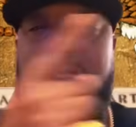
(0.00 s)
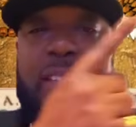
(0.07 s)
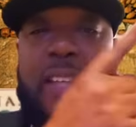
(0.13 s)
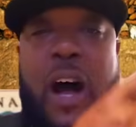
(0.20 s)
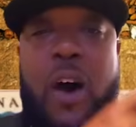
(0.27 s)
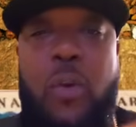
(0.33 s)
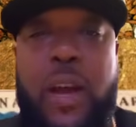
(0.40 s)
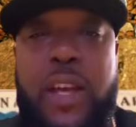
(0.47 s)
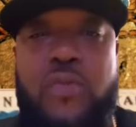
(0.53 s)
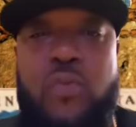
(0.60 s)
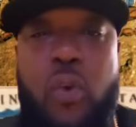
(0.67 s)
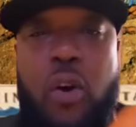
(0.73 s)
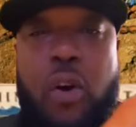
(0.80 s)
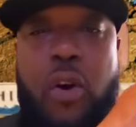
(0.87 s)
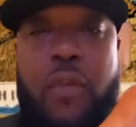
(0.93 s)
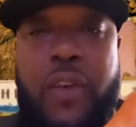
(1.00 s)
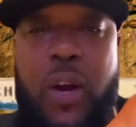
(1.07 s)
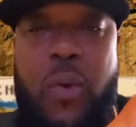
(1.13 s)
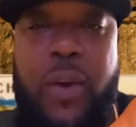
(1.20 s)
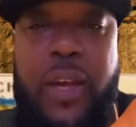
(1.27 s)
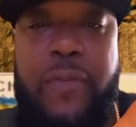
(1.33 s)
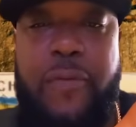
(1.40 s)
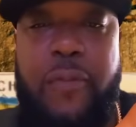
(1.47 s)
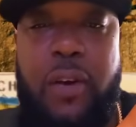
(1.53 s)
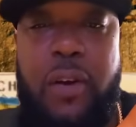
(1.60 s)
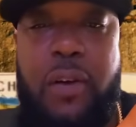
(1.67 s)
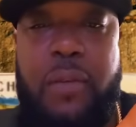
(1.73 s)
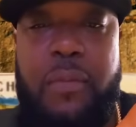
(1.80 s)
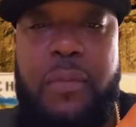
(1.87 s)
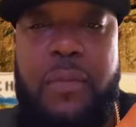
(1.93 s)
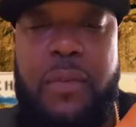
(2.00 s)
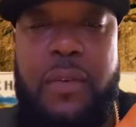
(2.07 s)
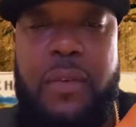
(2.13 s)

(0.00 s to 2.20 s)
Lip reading: and it's always war over there where he from.